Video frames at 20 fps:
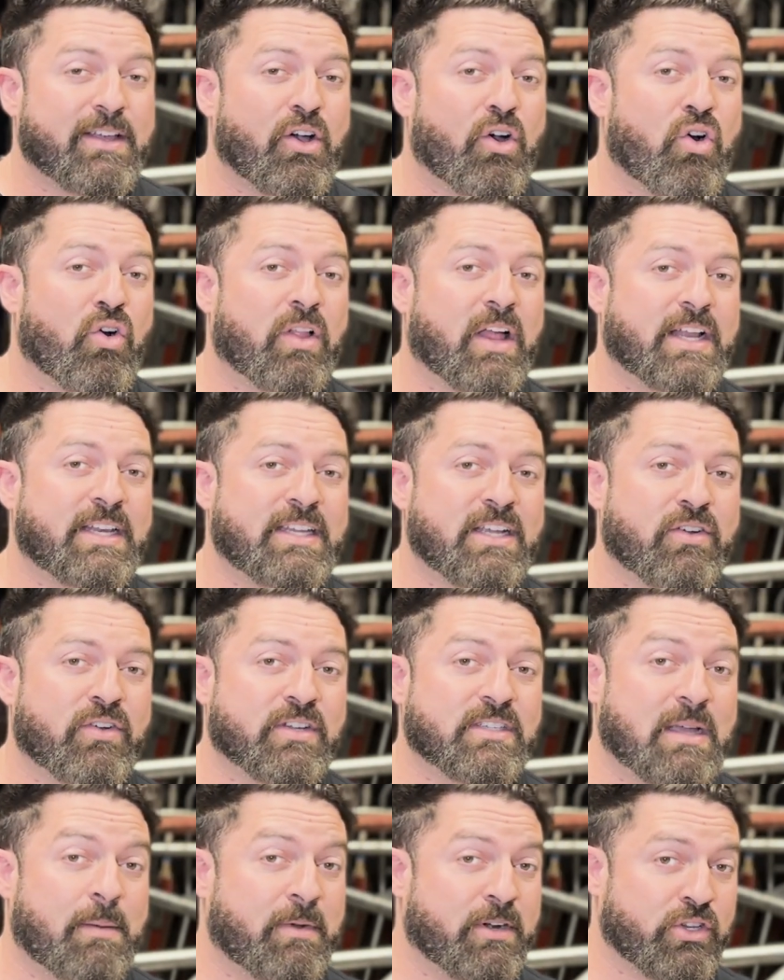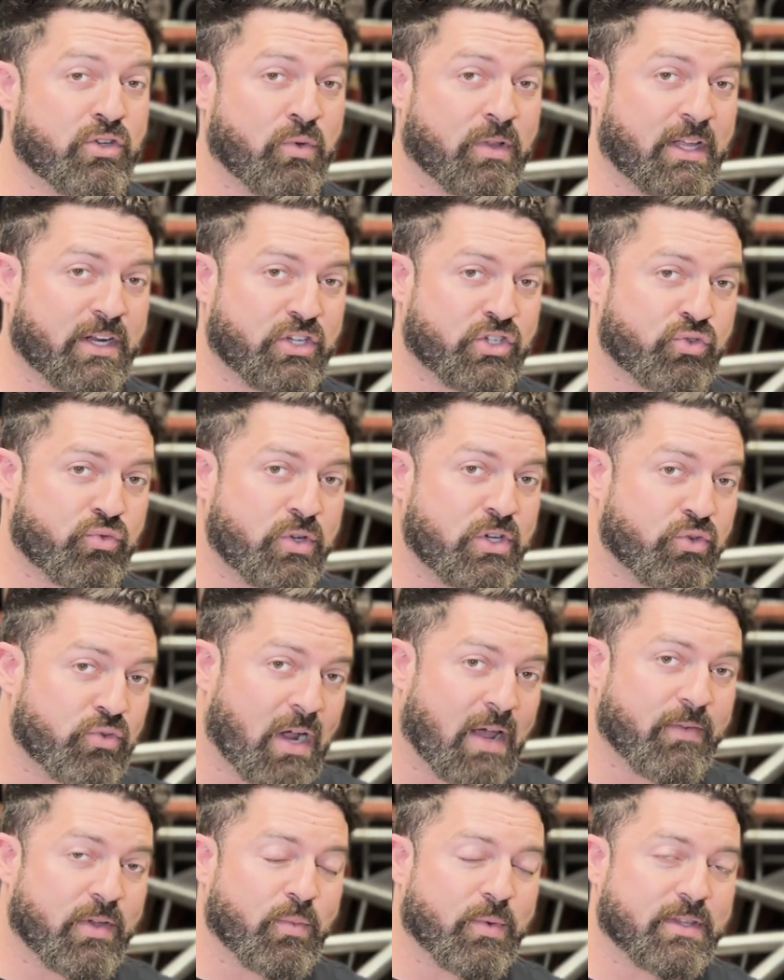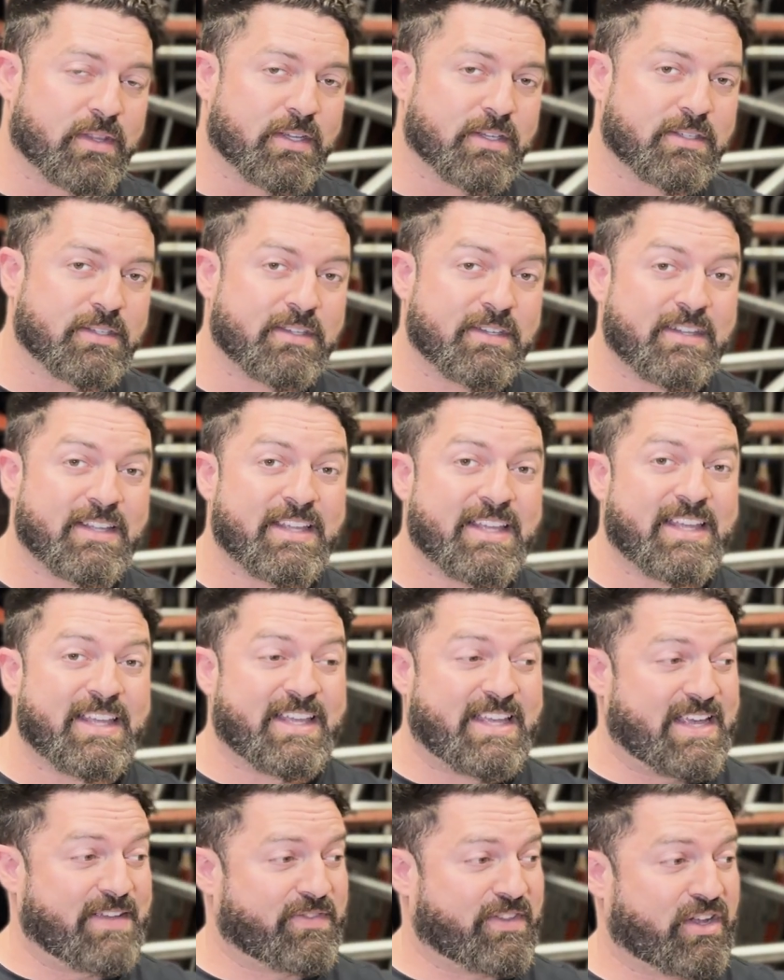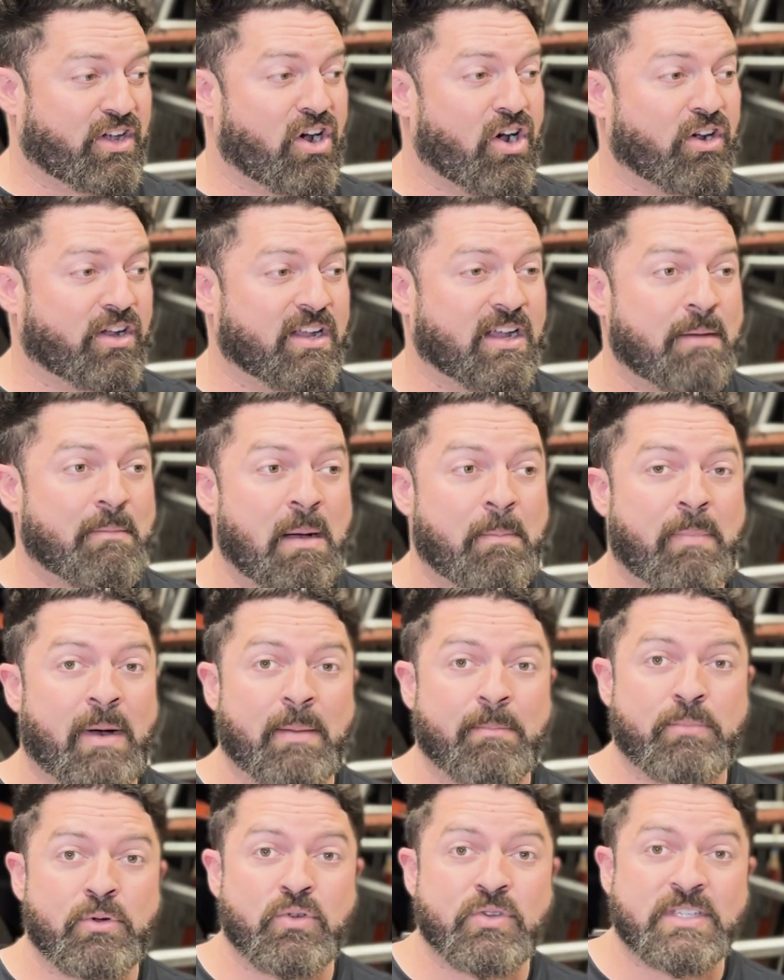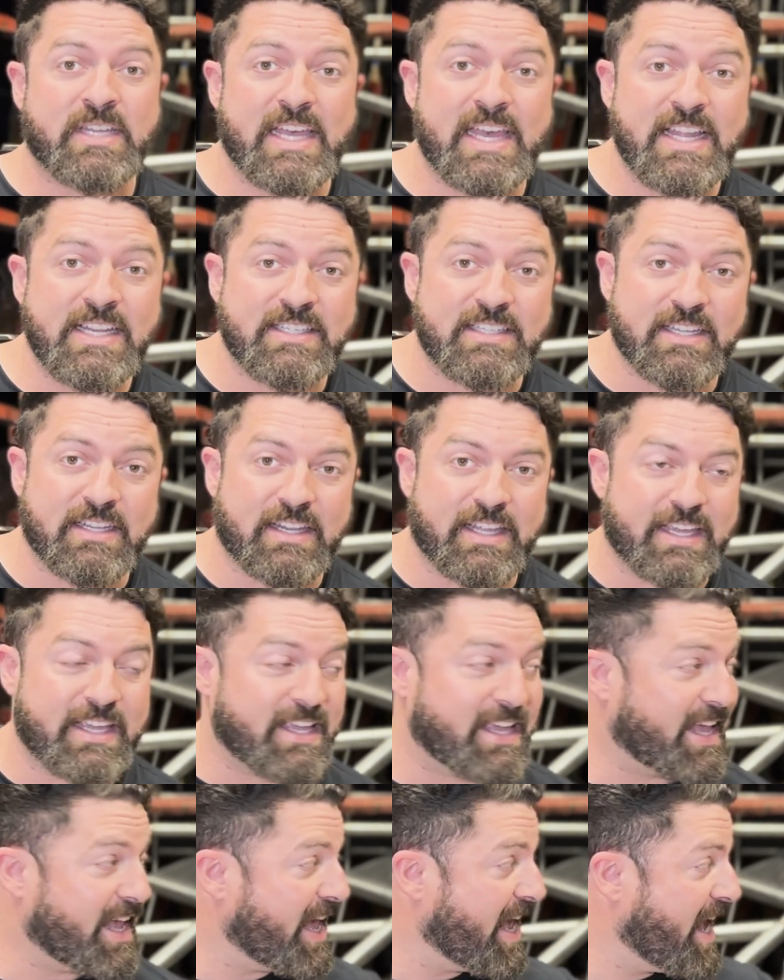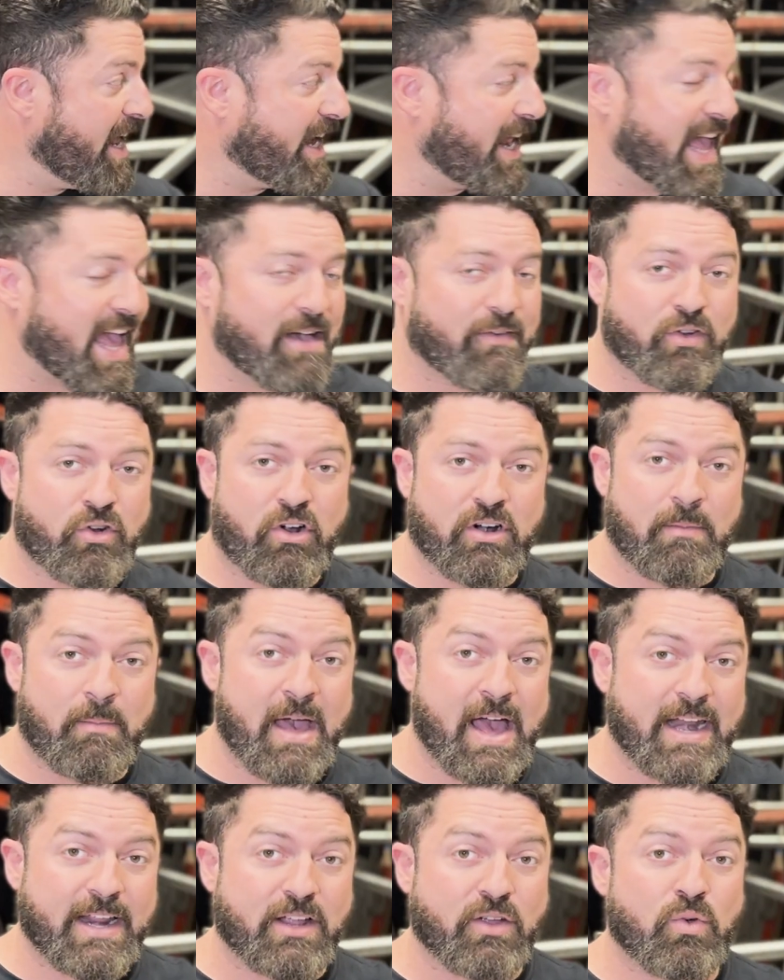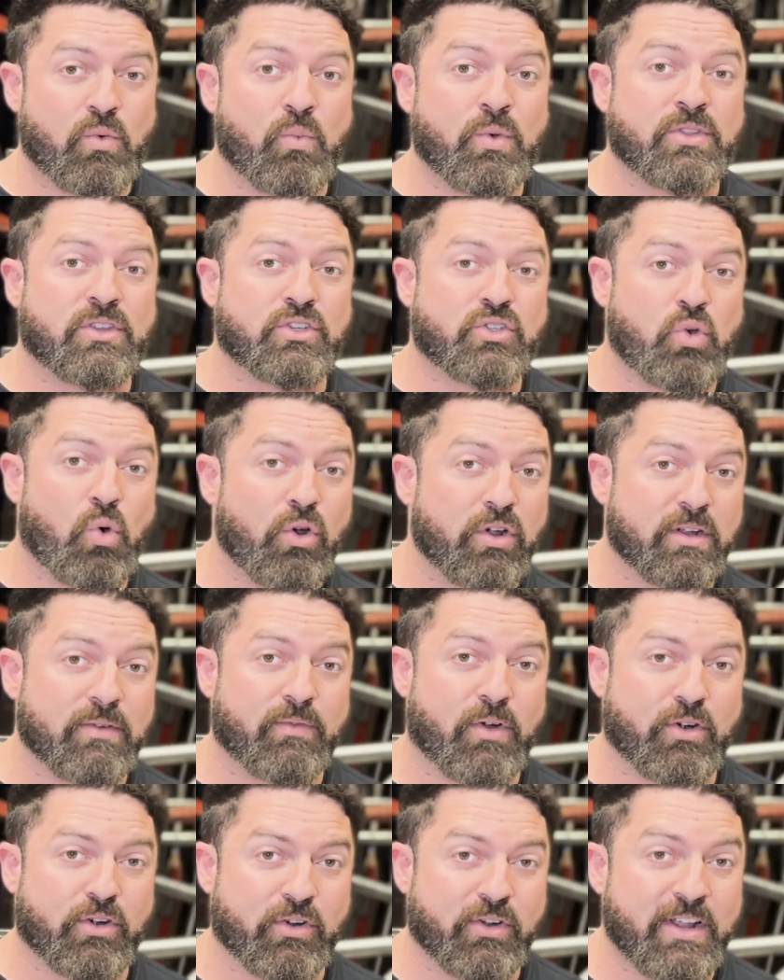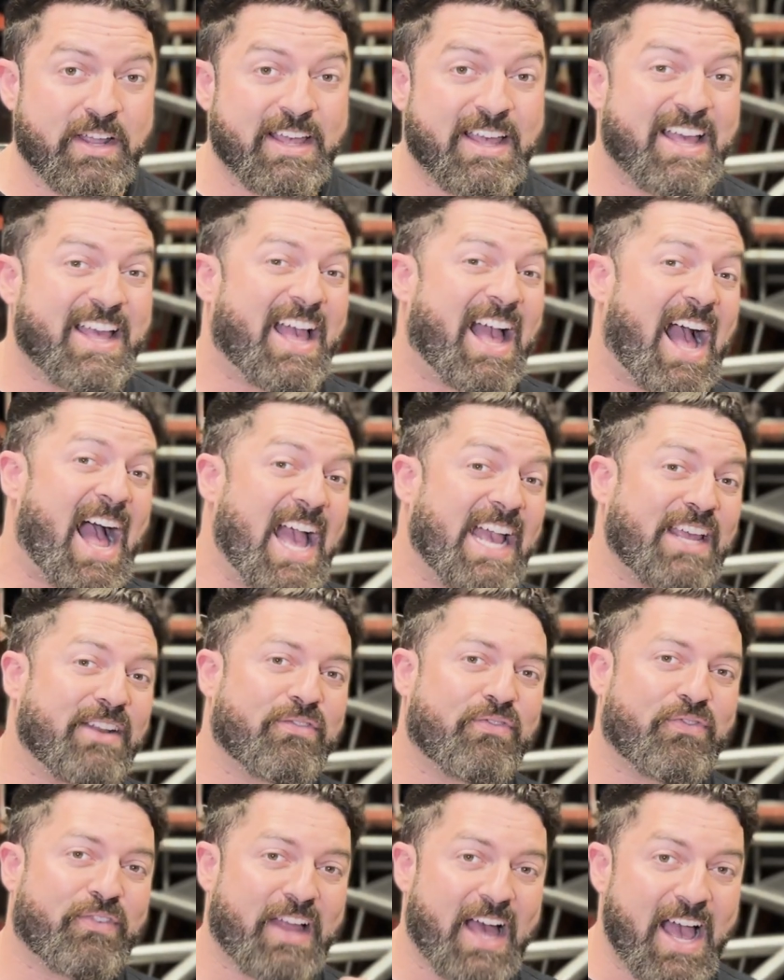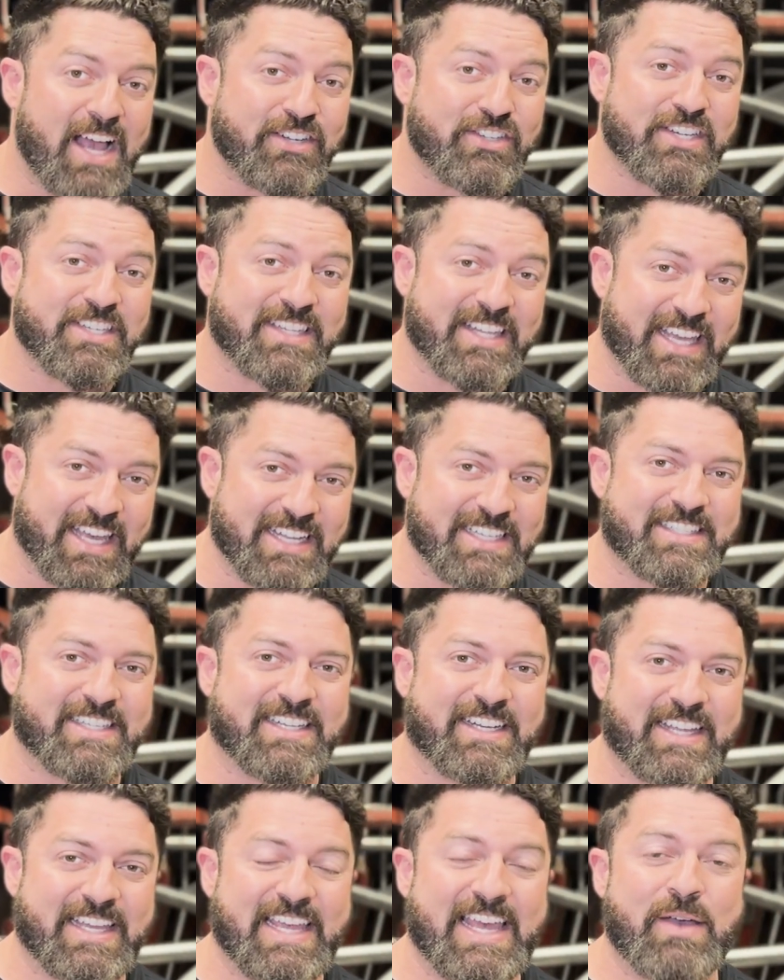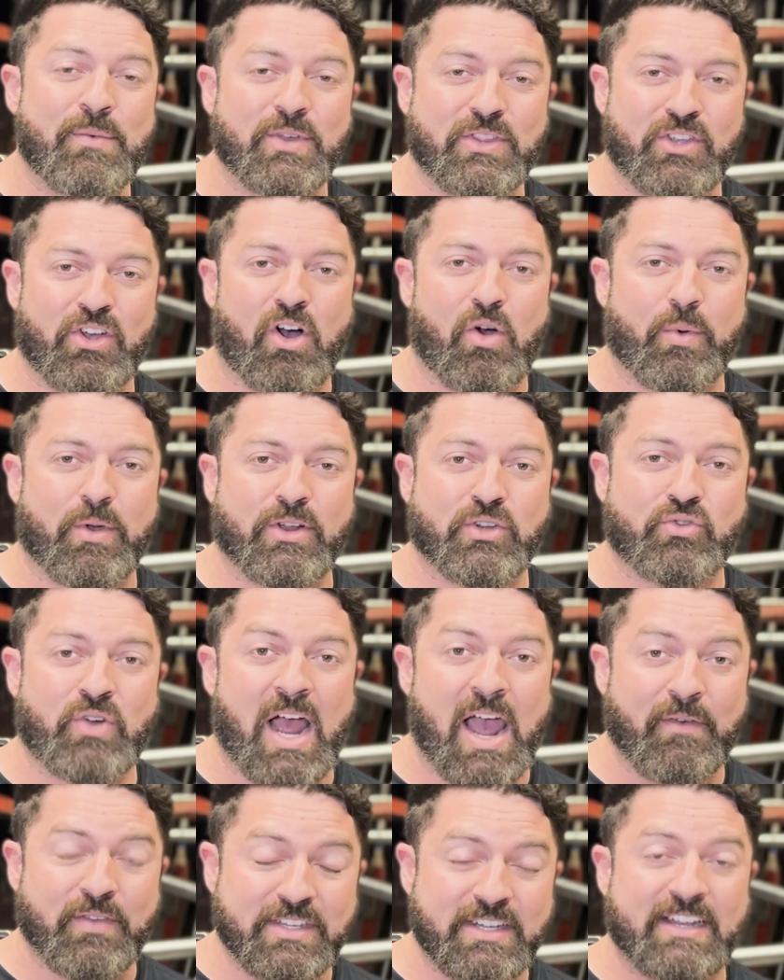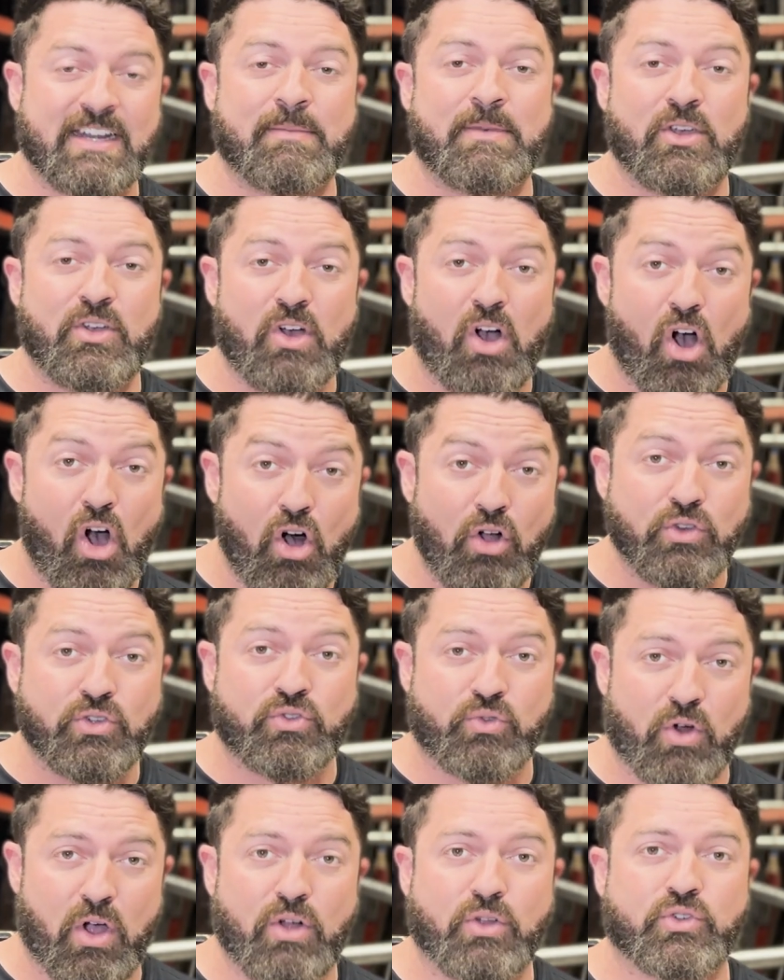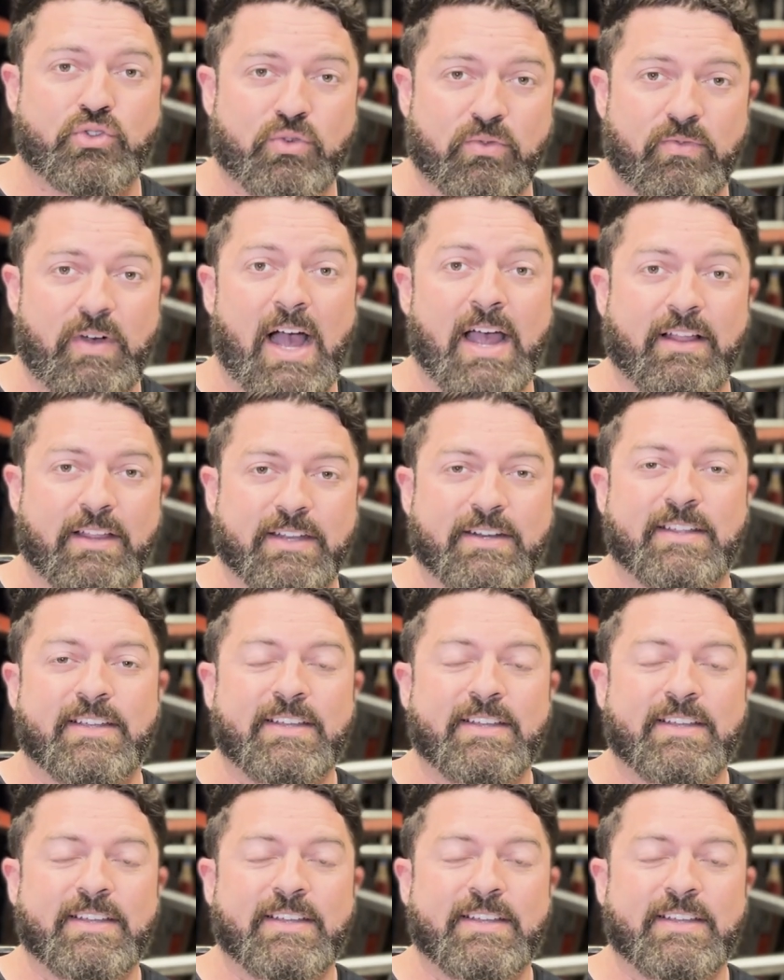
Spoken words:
Whole idea is I'm going to do a lot of street driving with this. The car can come up on boost instantly, and I have an automatic with a torque converter. I can flash this thing instantly, and with the all-wheel drive, it's going to be ultra violent.